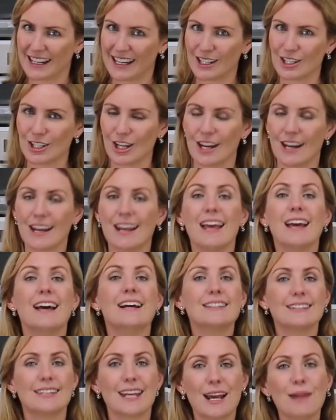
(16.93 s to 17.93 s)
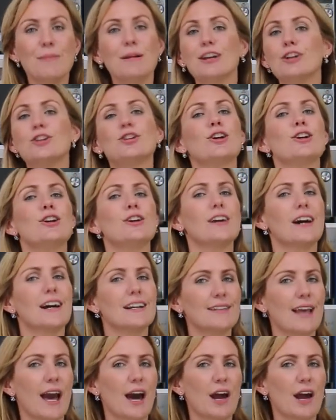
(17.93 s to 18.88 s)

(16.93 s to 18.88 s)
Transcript: Addiction. Today I'm going to show you guys